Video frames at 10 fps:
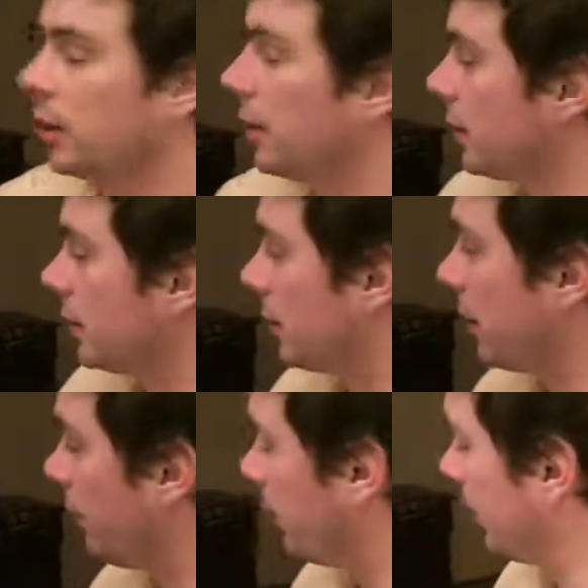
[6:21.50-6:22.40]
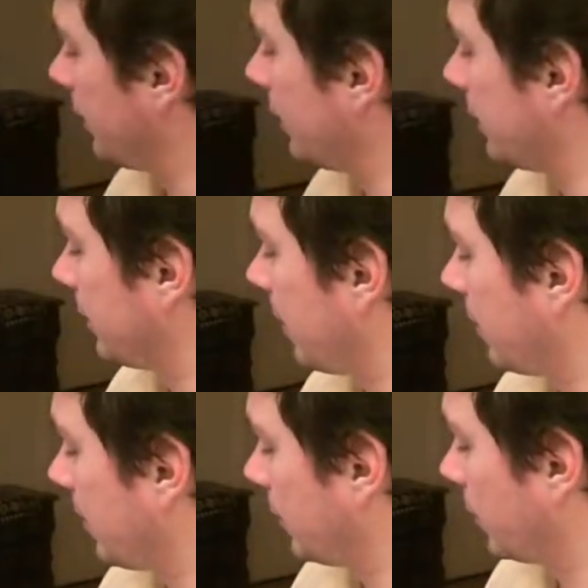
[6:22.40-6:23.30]
So therefore it is
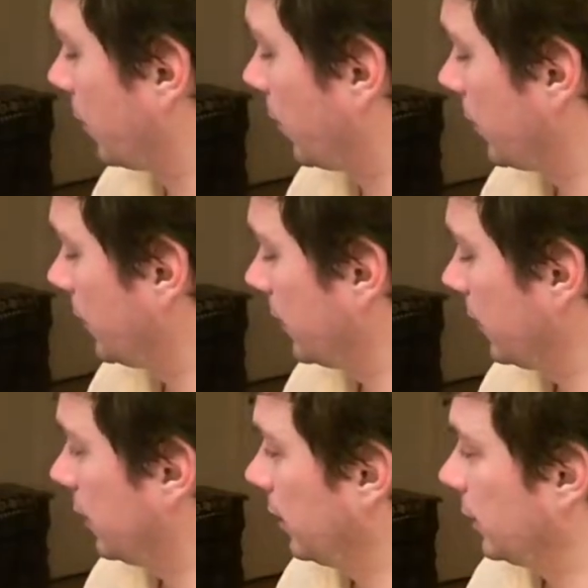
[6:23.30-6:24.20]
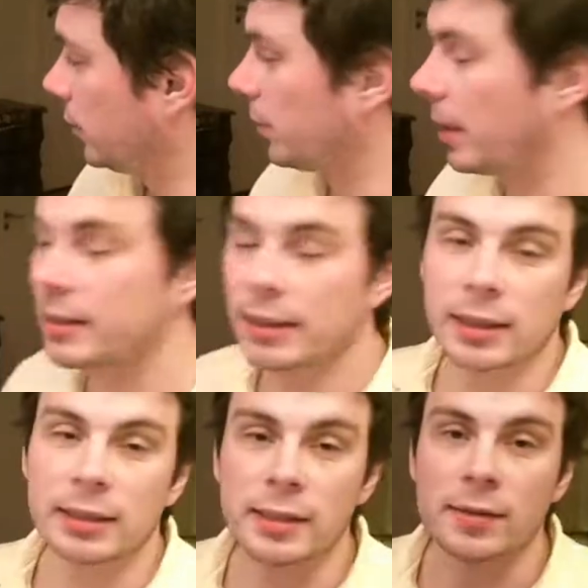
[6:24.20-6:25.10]
sometimes worse to basically
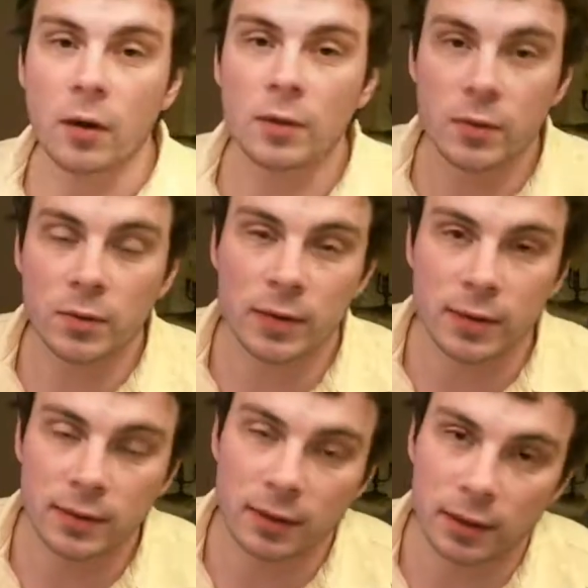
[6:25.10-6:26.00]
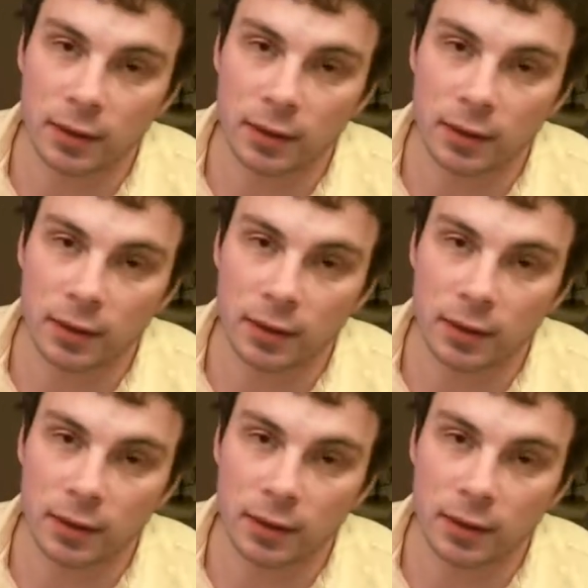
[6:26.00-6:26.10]
just go through this